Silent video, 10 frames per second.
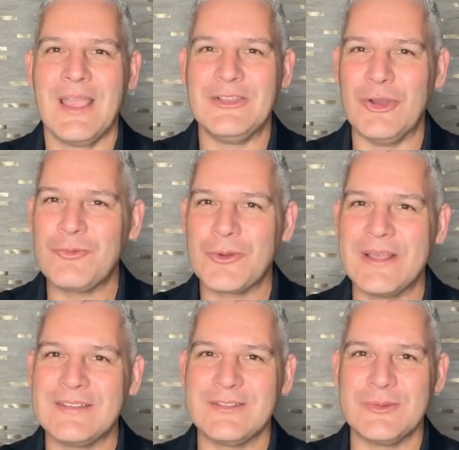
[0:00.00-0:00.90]
Don't forget
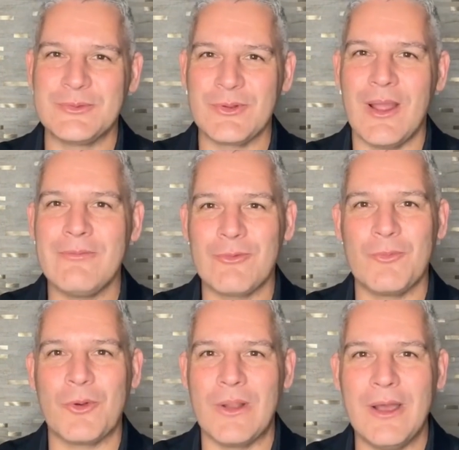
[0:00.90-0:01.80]
to subscribe for
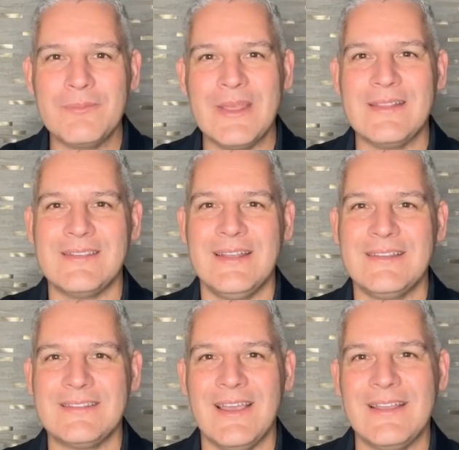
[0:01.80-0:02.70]
more updates and
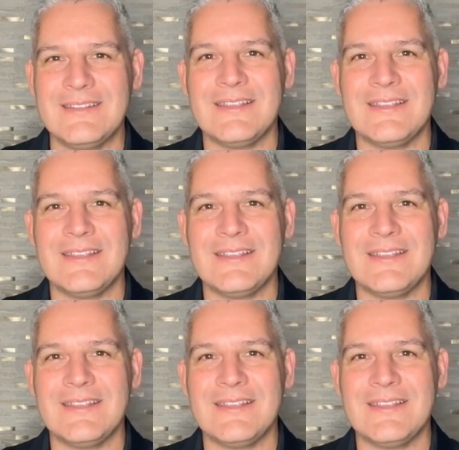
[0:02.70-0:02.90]
insights.